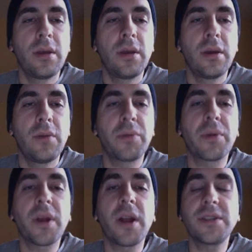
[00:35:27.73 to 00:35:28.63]
With
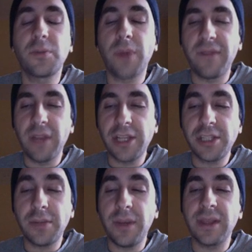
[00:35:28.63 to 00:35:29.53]
regards to Revelation
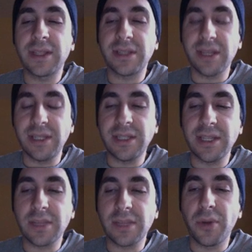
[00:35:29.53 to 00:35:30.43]
being the
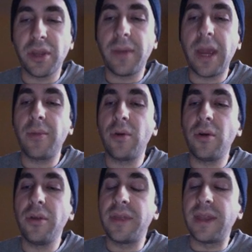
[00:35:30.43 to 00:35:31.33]
66th book of the Bible,
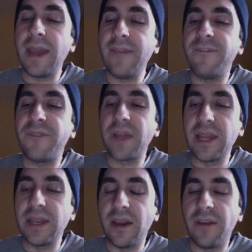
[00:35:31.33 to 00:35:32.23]
the name
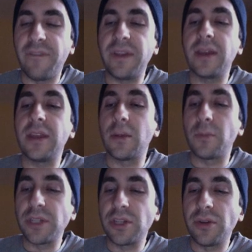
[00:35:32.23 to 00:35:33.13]
Philadelphia, the
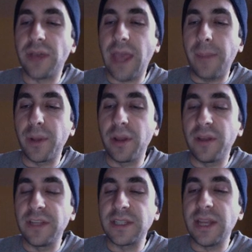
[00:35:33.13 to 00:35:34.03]
original capital of
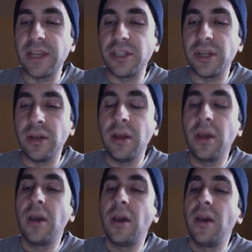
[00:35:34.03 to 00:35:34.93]
this nation,
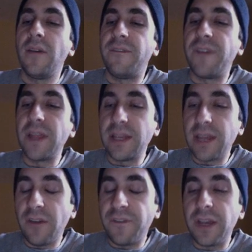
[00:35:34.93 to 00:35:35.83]

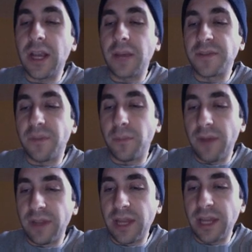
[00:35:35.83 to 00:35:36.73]
Philadelphia comes from
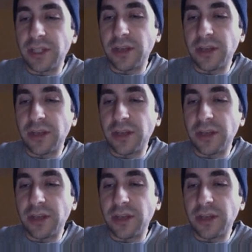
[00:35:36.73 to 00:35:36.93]
Revelation.